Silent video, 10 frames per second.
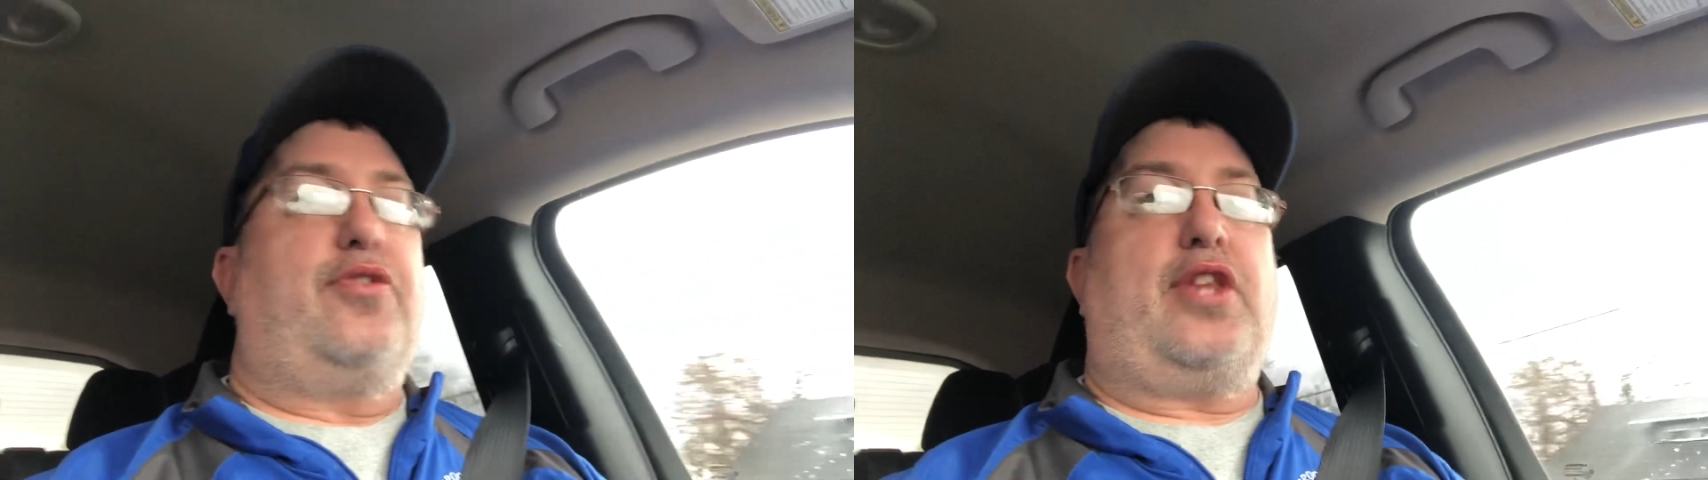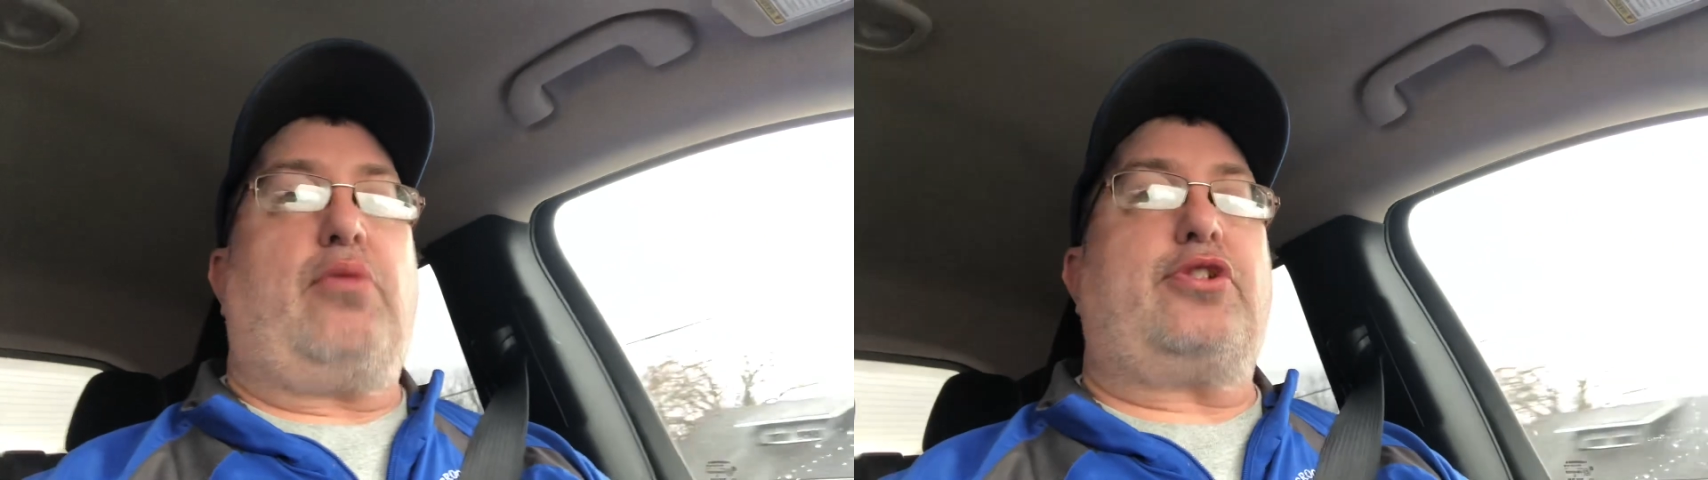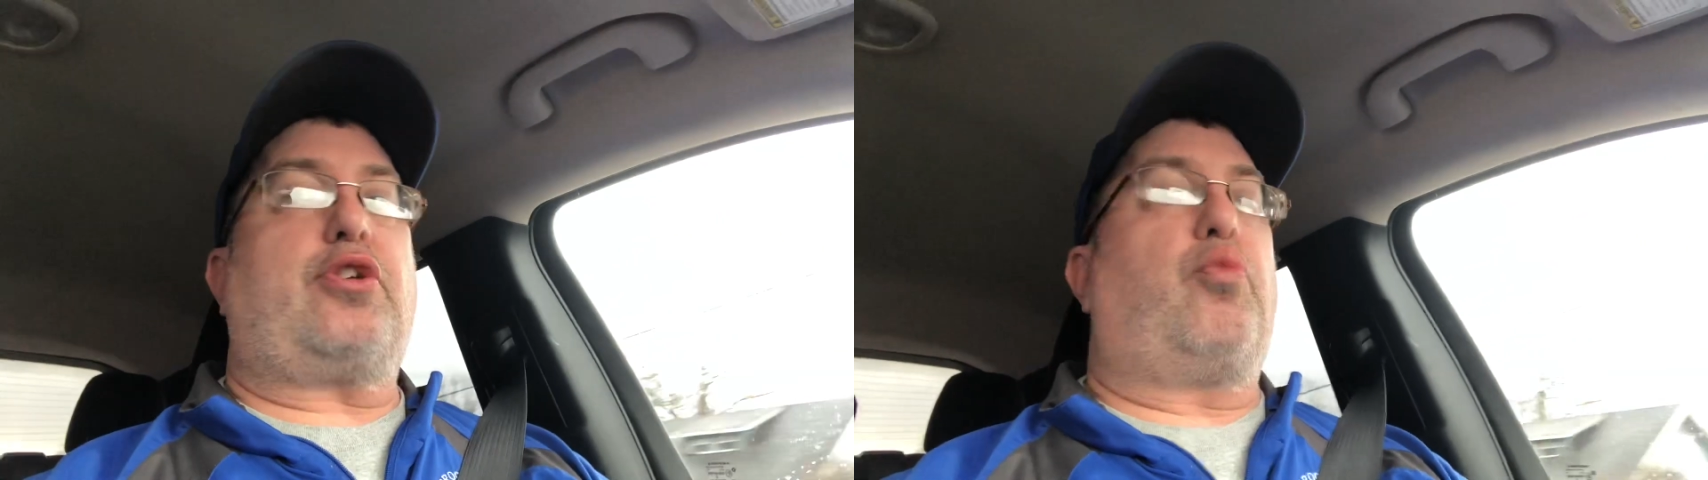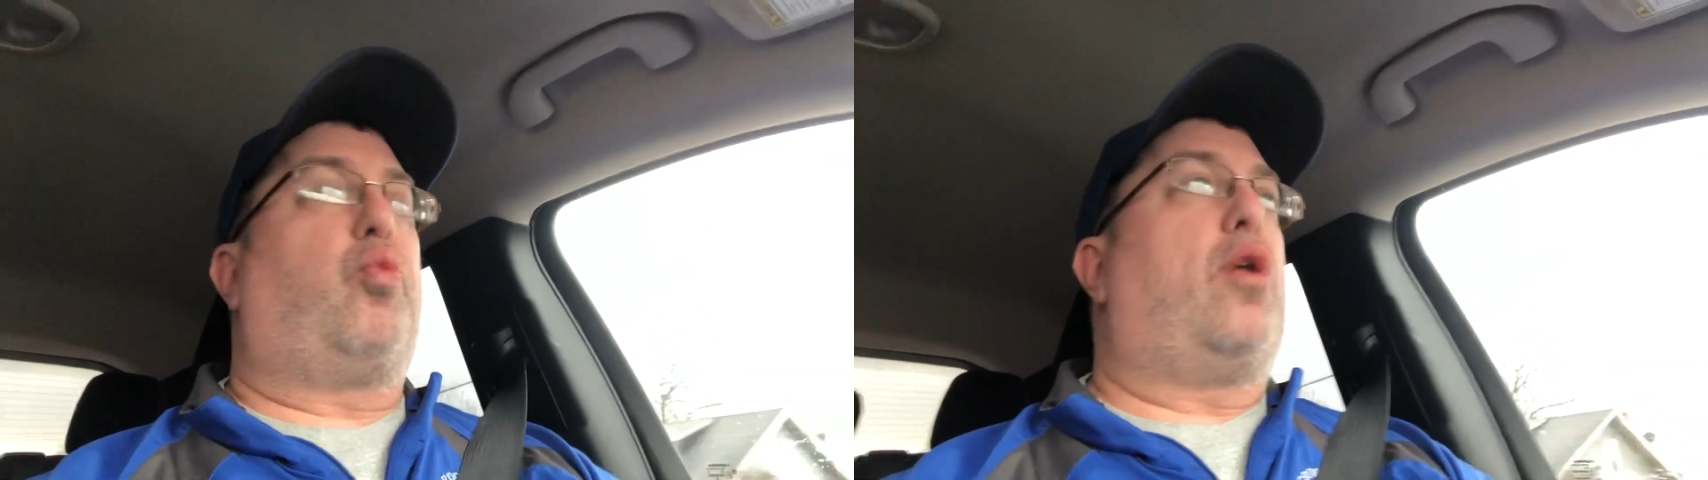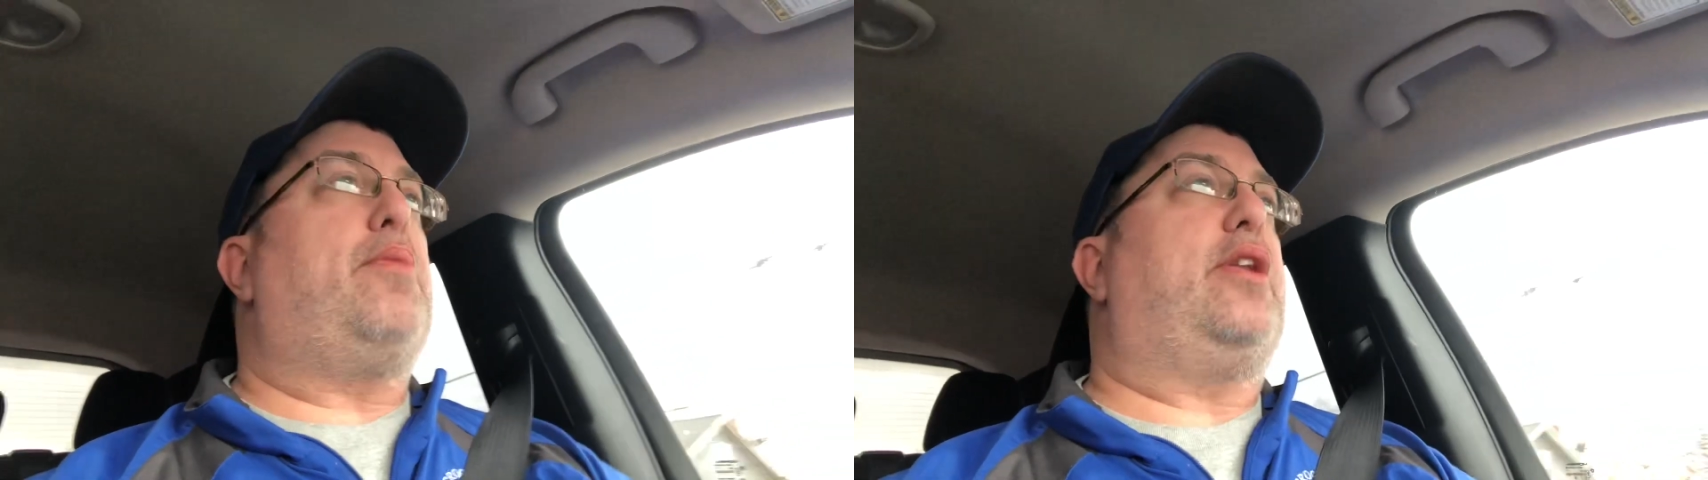There was a
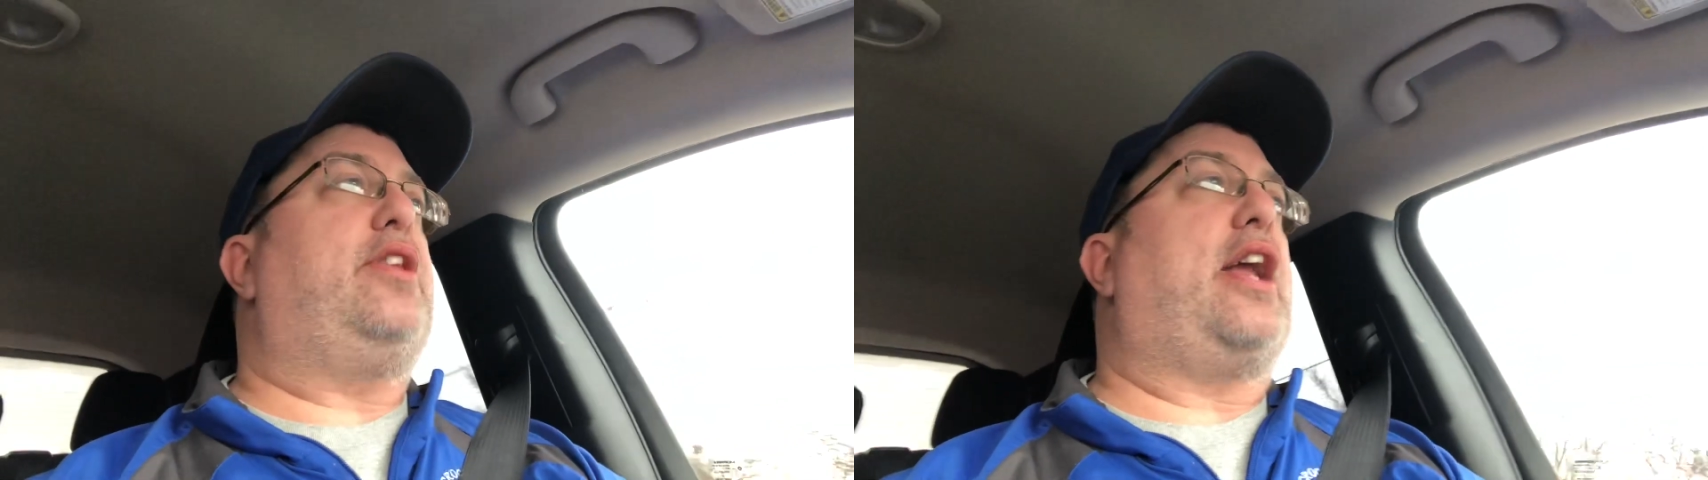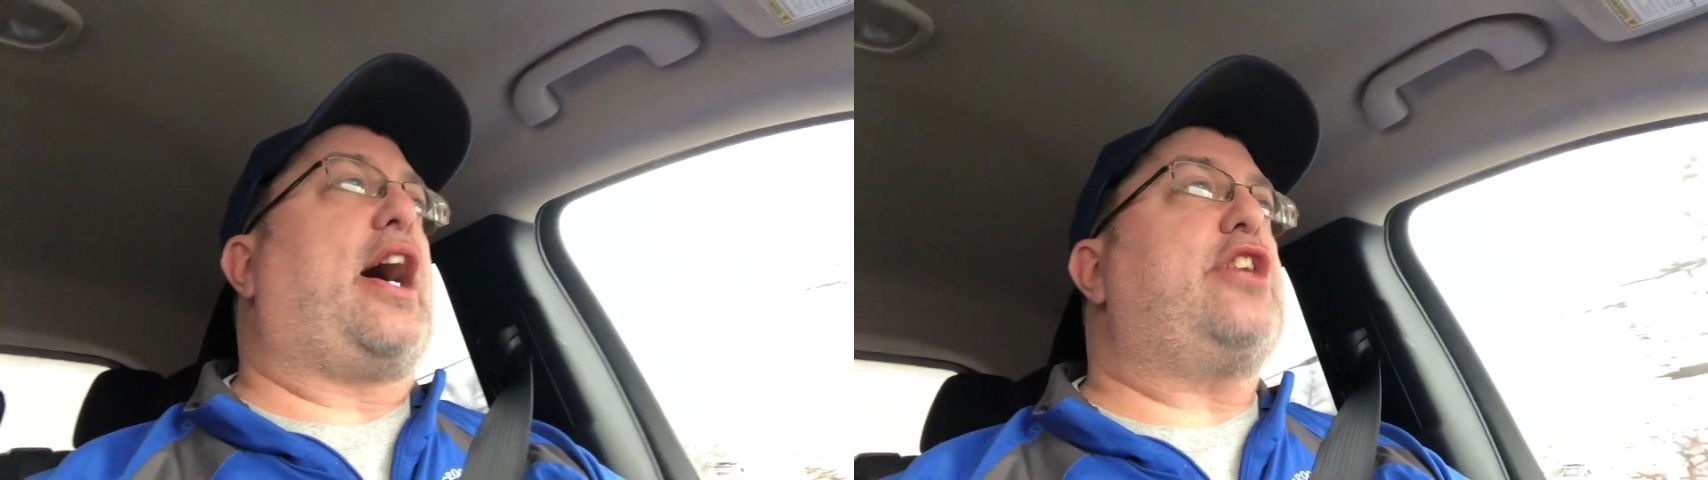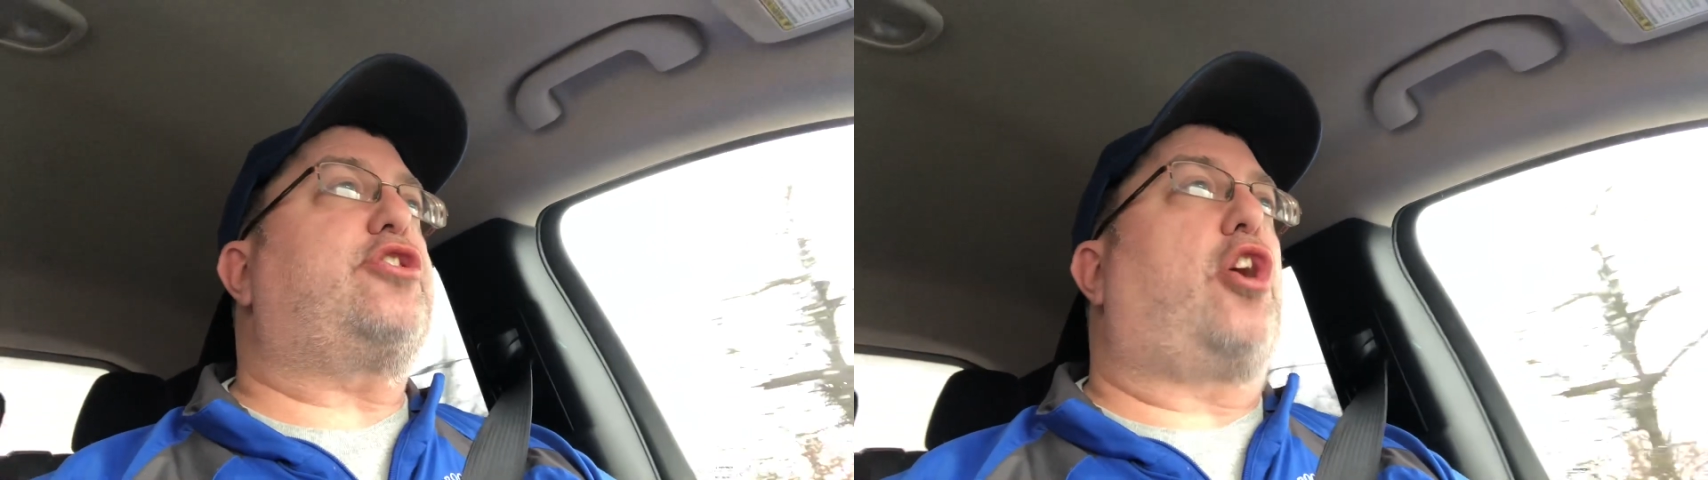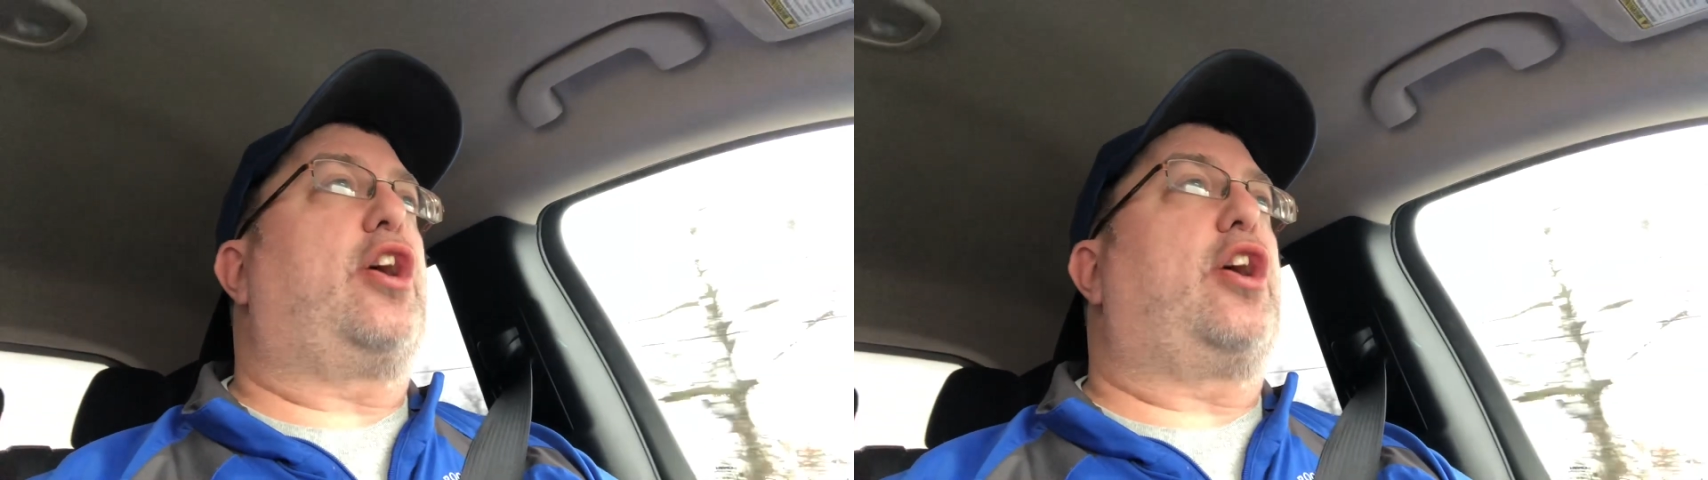woman that I saw